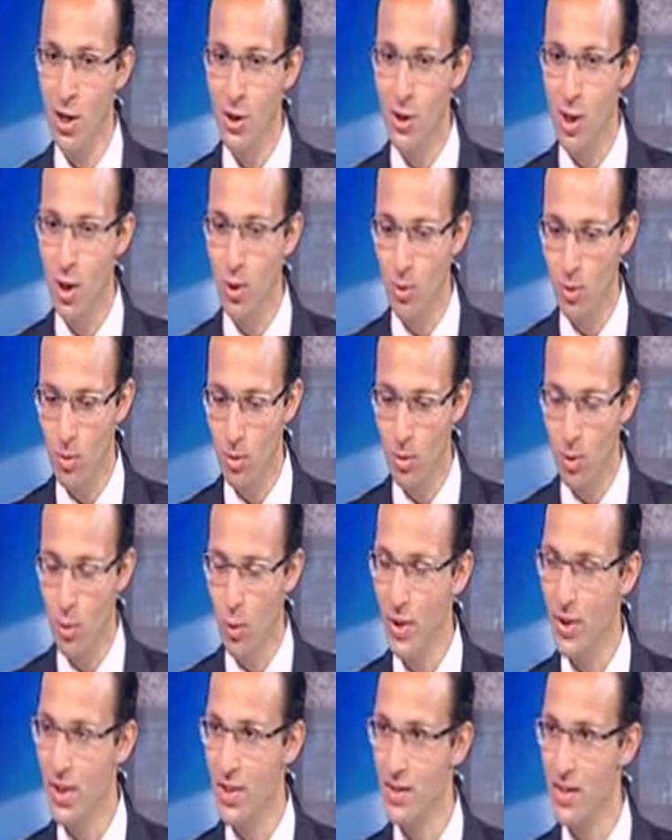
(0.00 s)
So,
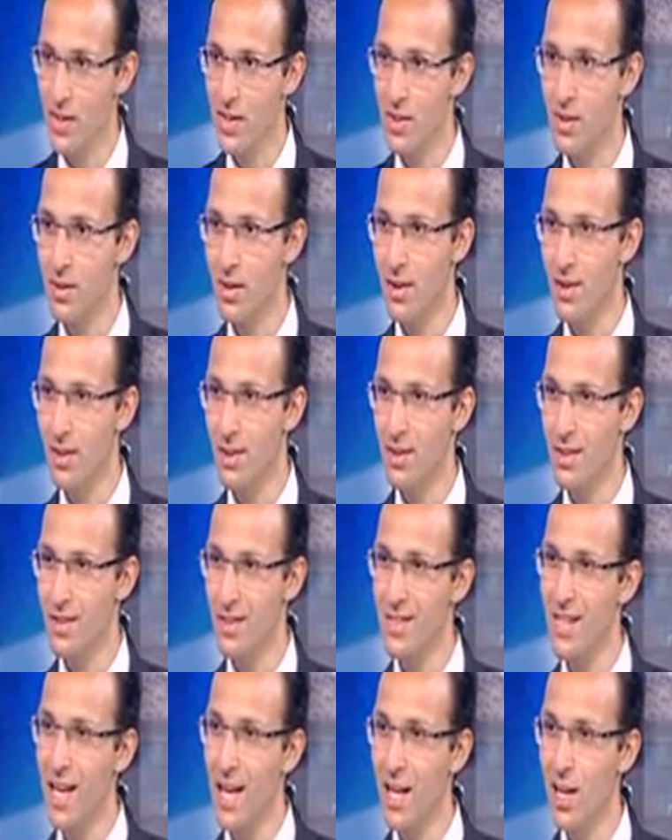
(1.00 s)
what does this
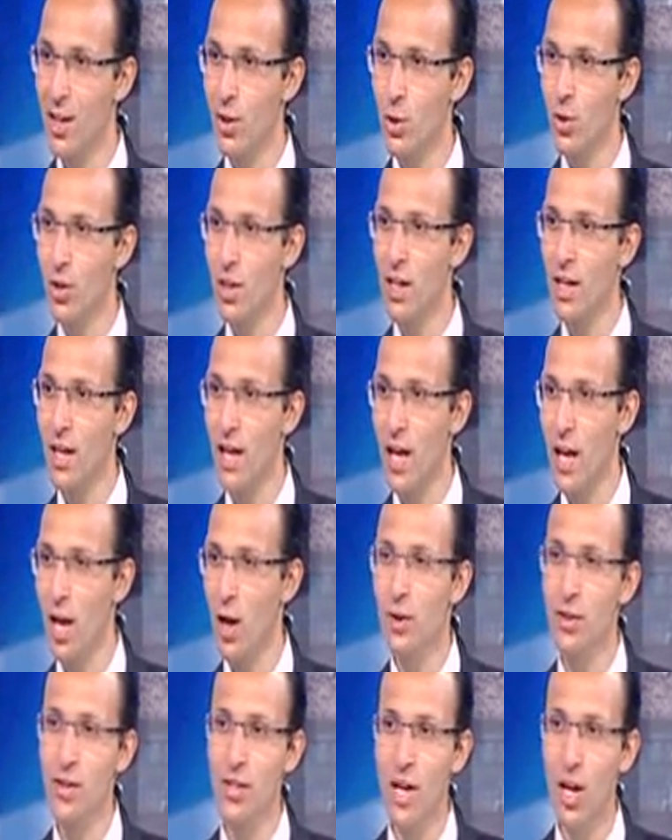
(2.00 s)
say to the
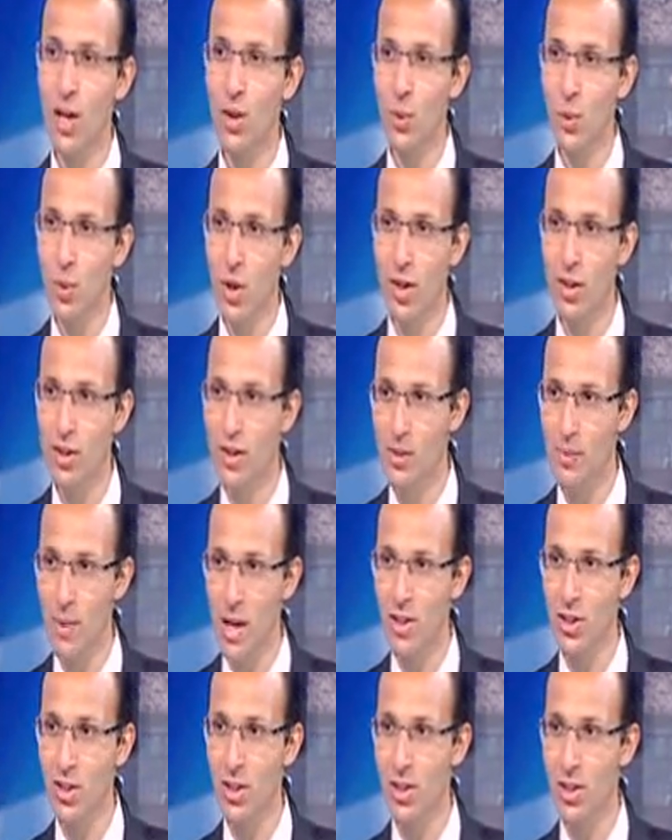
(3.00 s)
outside world,
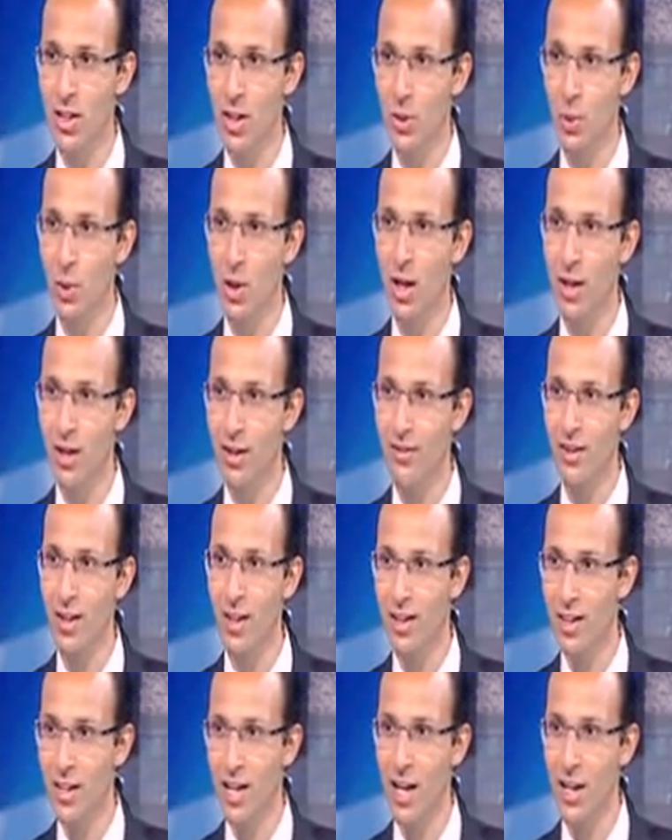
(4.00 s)
especially that we are
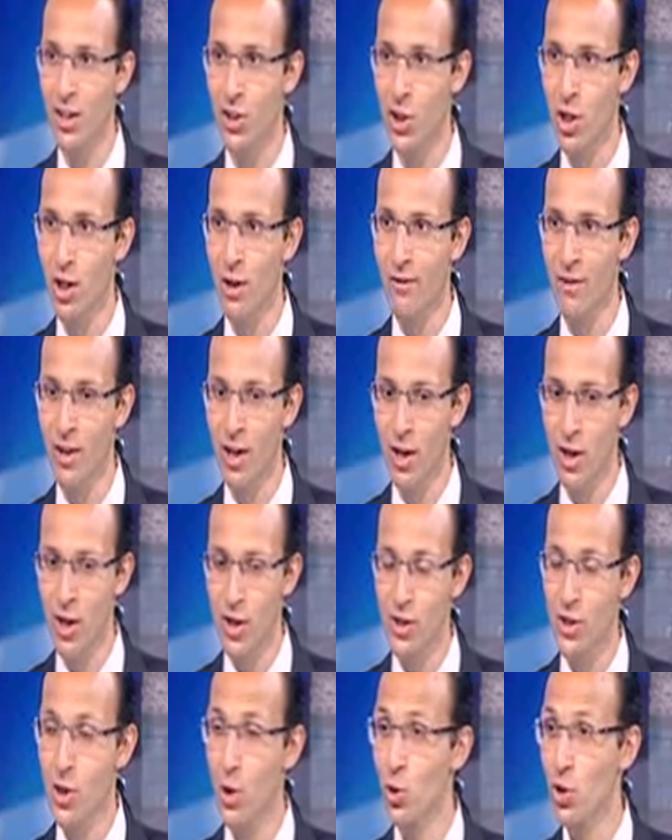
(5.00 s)
living in the age of
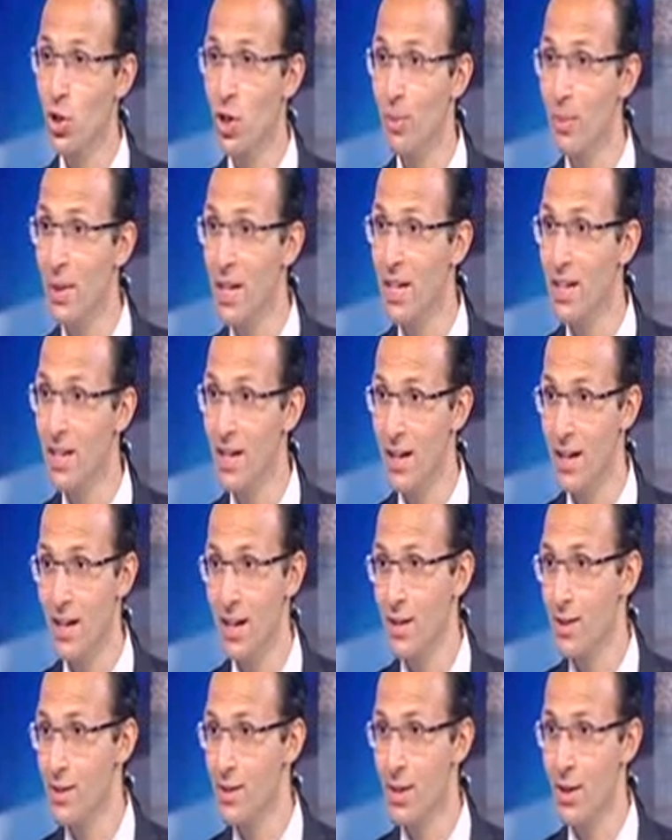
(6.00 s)
social media,
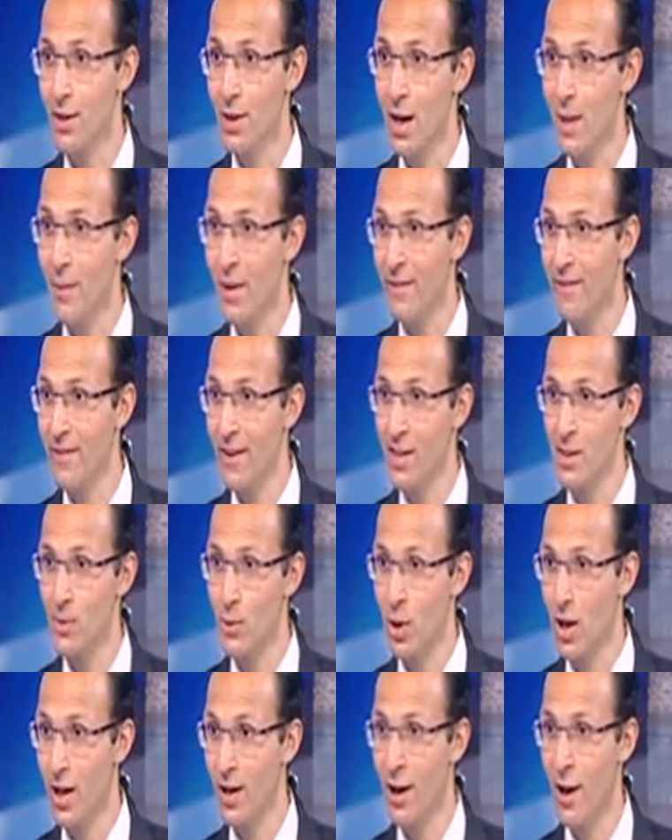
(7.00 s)
Instagram and
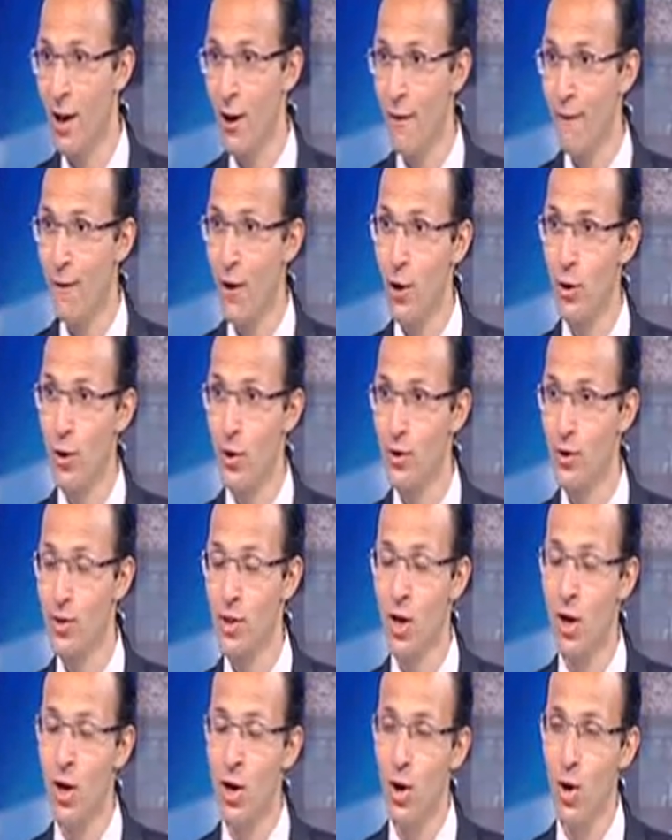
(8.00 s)
Facebook, and
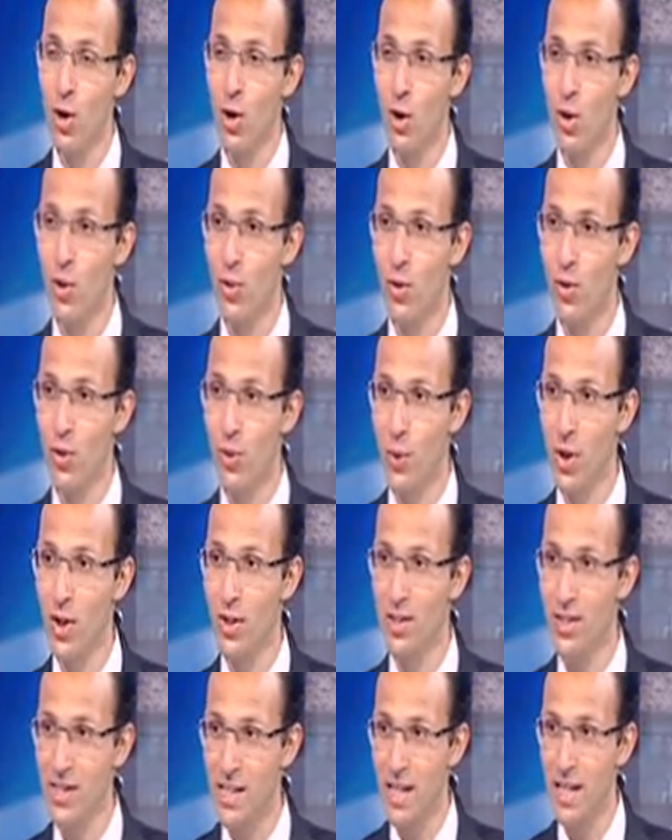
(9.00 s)
photos all over the
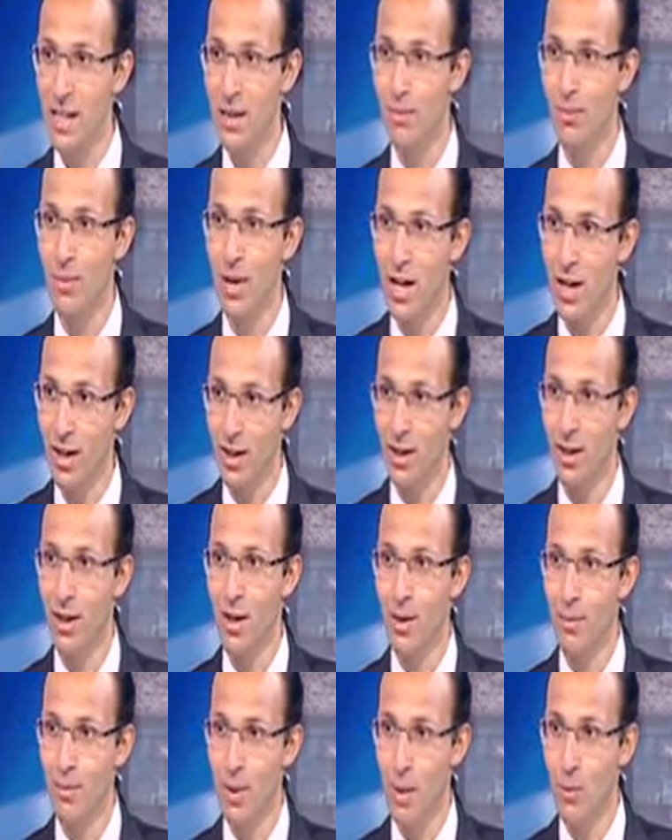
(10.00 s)
world seen by
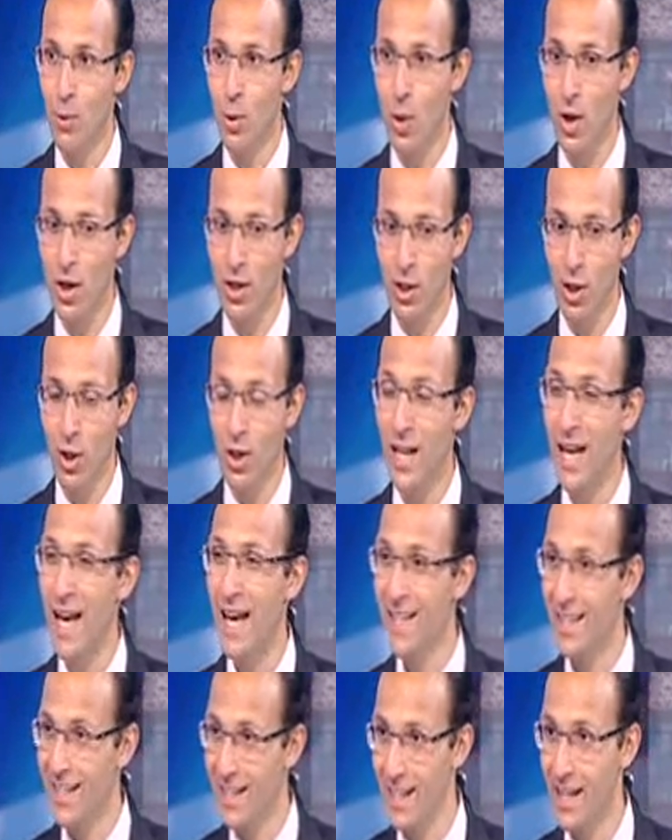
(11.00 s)
Pep Guardiola
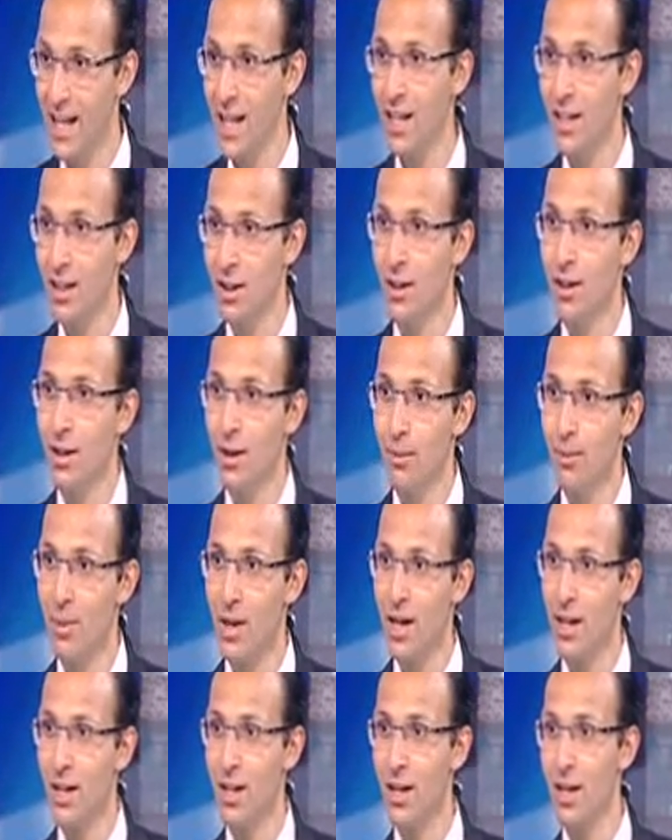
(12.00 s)
and today
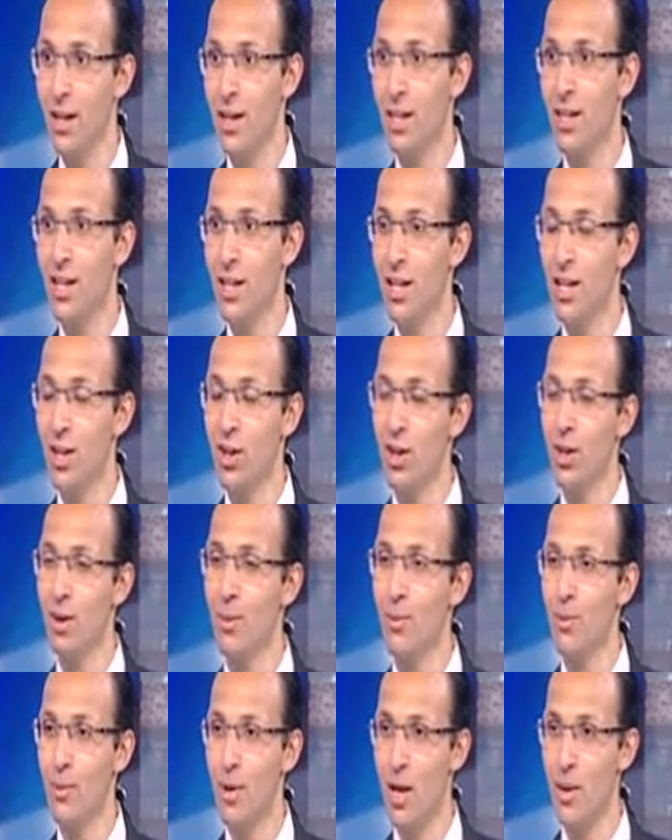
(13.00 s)
by uh, the
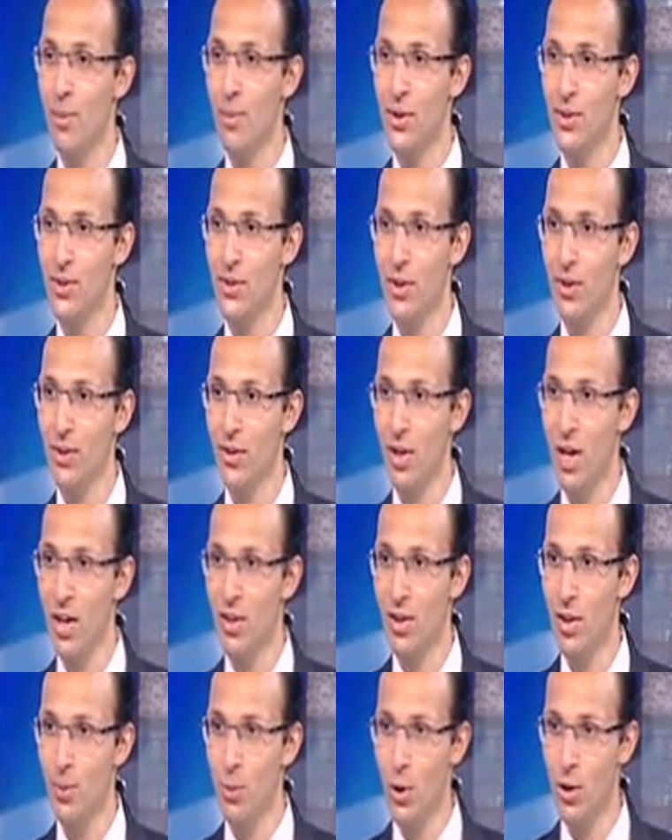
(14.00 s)
Indian Prime Minister
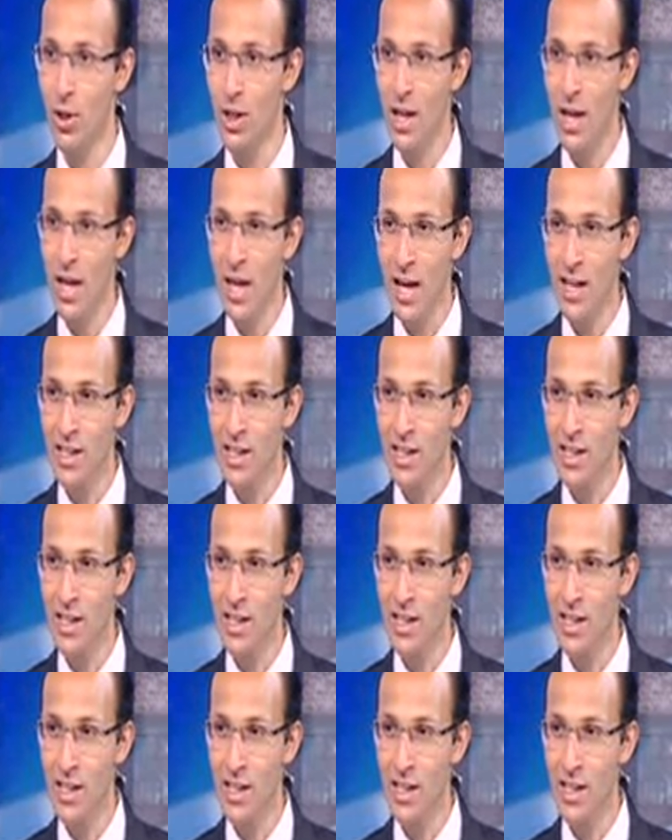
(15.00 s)
Narendra Modi?